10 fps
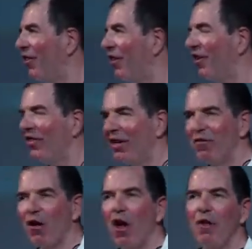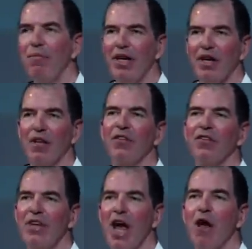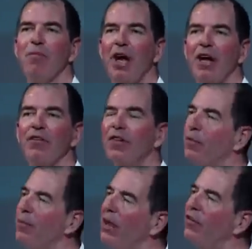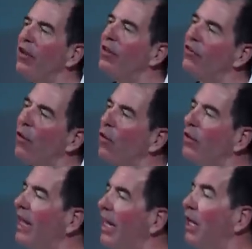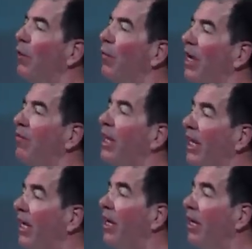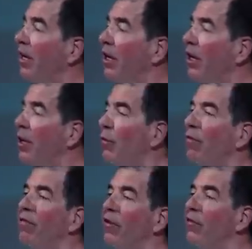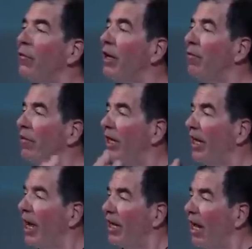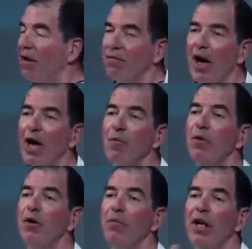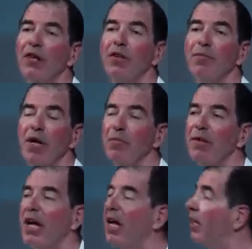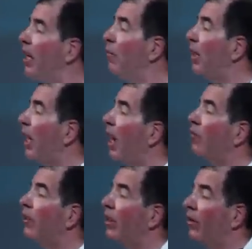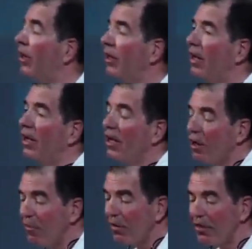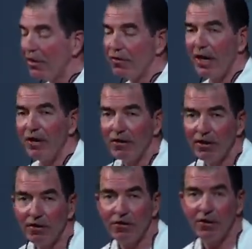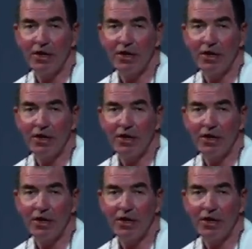seriously flawed because it's noun-based. It's based on this old linear way of thinking where first we completely identify it and put in place a big plan and then we execute it. And most of the change literature